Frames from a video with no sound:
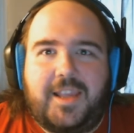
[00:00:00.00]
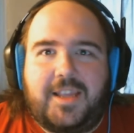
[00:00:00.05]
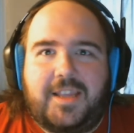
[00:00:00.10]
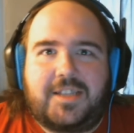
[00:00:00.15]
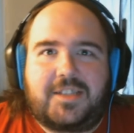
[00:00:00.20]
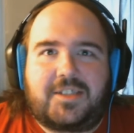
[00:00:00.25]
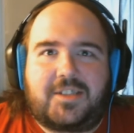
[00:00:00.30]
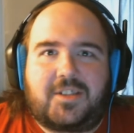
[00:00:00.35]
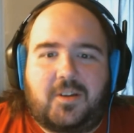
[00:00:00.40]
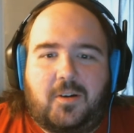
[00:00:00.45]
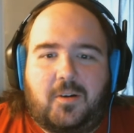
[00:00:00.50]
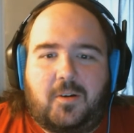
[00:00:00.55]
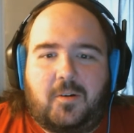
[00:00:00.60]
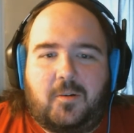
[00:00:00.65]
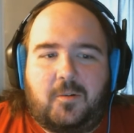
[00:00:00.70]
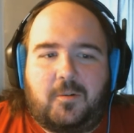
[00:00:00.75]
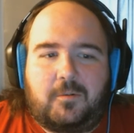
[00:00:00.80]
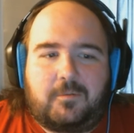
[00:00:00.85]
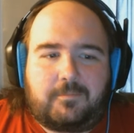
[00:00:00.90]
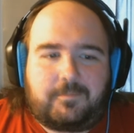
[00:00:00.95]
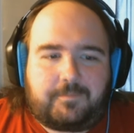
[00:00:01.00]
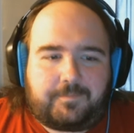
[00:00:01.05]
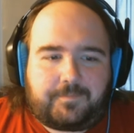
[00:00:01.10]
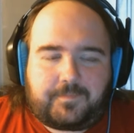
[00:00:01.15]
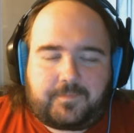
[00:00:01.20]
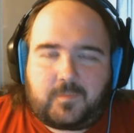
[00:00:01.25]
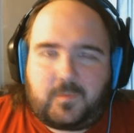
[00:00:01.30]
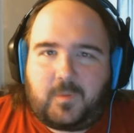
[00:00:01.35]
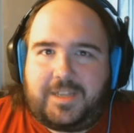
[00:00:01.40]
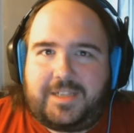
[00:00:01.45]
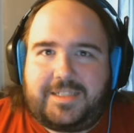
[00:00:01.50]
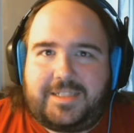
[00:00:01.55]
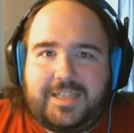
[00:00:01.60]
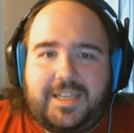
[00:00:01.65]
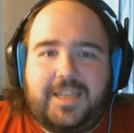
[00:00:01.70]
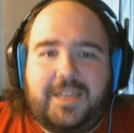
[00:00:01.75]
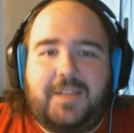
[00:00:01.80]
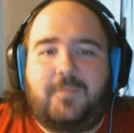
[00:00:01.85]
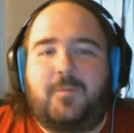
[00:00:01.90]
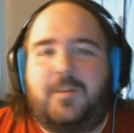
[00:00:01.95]
So what I
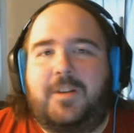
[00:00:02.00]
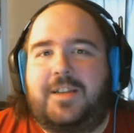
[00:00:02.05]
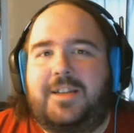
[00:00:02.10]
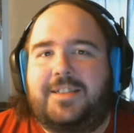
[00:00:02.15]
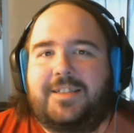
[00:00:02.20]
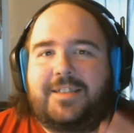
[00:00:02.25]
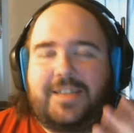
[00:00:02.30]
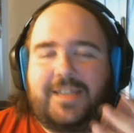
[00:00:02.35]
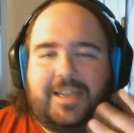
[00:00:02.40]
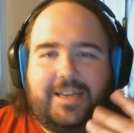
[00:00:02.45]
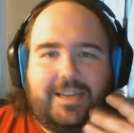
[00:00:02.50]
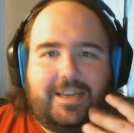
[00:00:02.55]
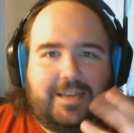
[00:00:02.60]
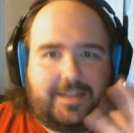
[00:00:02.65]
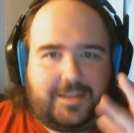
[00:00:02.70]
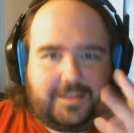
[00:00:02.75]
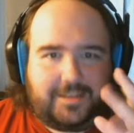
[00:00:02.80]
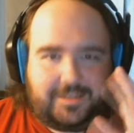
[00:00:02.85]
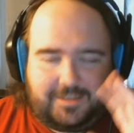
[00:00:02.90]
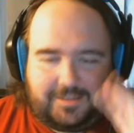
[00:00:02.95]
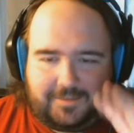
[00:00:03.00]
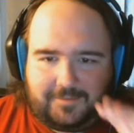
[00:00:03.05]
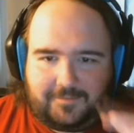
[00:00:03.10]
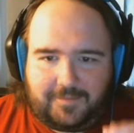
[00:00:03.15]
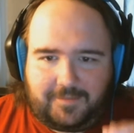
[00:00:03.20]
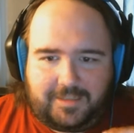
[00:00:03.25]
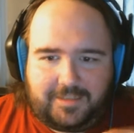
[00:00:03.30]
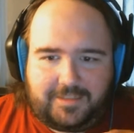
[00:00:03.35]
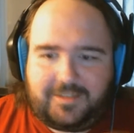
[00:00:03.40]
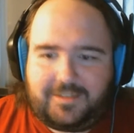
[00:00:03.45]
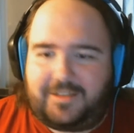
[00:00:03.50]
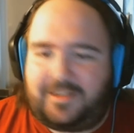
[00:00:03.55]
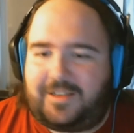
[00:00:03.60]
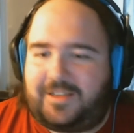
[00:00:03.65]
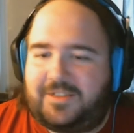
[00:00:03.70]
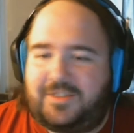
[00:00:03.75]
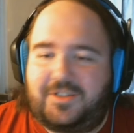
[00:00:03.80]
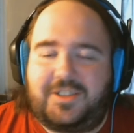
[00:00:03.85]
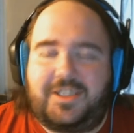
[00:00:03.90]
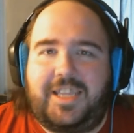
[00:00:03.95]
did was I, I you know I, t- I
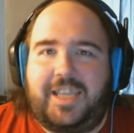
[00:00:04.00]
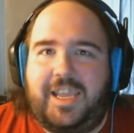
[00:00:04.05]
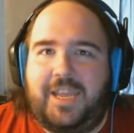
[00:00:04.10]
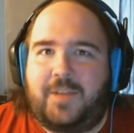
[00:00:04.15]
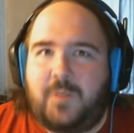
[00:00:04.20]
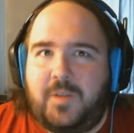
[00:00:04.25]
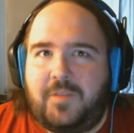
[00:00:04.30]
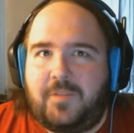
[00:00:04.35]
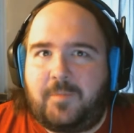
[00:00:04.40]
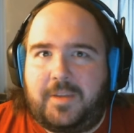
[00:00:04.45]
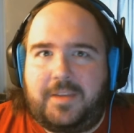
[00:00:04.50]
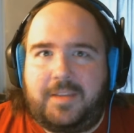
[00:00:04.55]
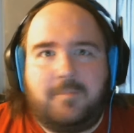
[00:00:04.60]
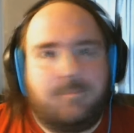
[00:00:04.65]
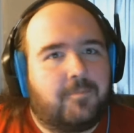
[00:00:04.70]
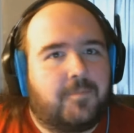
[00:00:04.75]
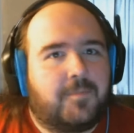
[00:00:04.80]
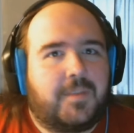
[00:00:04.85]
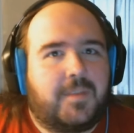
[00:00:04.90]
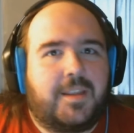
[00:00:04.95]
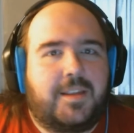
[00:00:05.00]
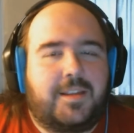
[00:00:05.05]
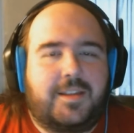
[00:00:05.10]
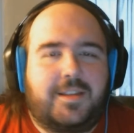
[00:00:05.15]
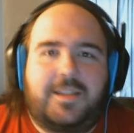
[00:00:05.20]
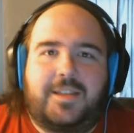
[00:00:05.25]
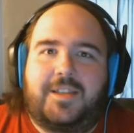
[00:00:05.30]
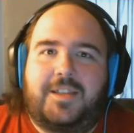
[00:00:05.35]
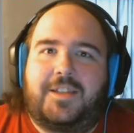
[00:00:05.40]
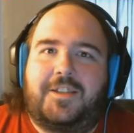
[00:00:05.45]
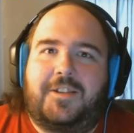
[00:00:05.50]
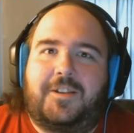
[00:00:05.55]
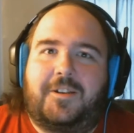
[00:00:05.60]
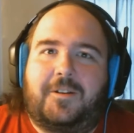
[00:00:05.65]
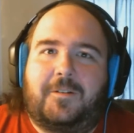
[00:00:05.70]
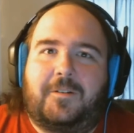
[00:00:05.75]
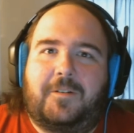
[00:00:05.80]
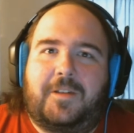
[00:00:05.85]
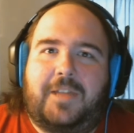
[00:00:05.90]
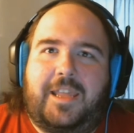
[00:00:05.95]
took the can with me, you
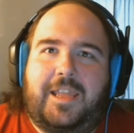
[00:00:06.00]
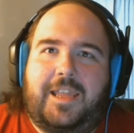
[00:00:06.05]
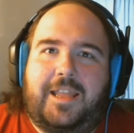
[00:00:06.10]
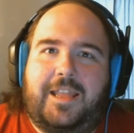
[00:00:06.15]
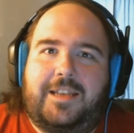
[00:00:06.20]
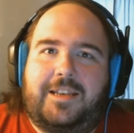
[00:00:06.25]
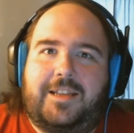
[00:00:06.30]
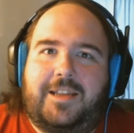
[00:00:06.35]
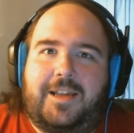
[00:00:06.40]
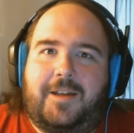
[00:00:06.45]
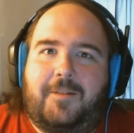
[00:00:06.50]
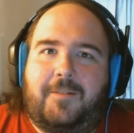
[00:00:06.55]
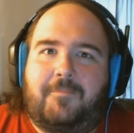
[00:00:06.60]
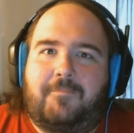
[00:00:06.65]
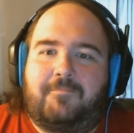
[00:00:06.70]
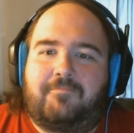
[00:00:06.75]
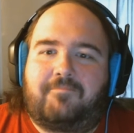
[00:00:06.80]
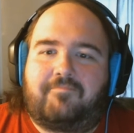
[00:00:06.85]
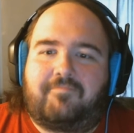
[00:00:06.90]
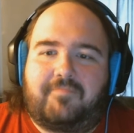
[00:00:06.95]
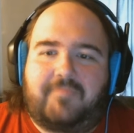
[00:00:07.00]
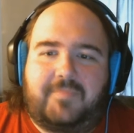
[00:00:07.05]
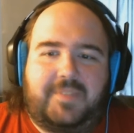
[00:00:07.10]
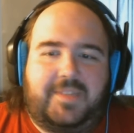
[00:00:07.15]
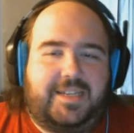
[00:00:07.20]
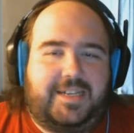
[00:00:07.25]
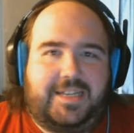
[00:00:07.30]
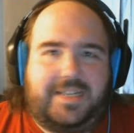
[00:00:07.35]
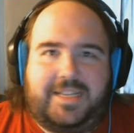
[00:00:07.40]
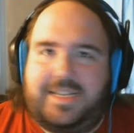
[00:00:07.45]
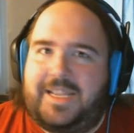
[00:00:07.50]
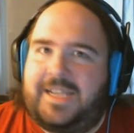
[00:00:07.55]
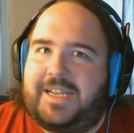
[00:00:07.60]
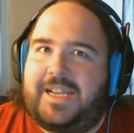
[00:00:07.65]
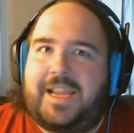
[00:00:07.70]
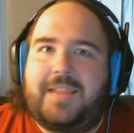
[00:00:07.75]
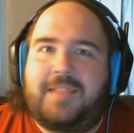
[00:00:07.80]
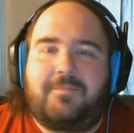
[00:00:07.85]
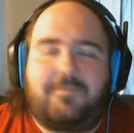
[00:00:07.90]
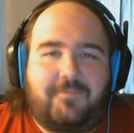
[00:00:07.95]
know, and um, and and
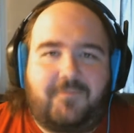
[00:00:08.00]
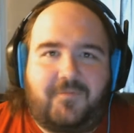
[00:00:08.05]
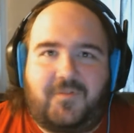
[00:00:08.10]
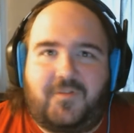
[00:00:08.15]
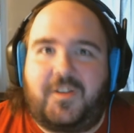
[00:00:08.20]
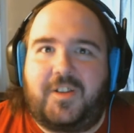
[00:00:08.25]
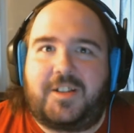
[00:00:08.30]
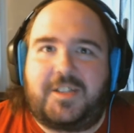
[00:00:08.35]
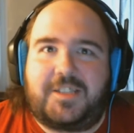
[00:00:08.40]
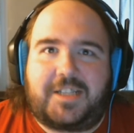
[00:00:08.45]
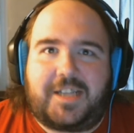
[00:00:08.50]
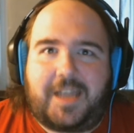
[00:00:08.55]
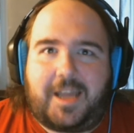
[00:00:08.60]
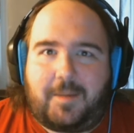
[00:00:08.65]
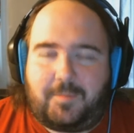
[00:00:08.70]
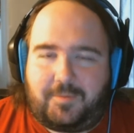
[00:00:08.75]
I filled it up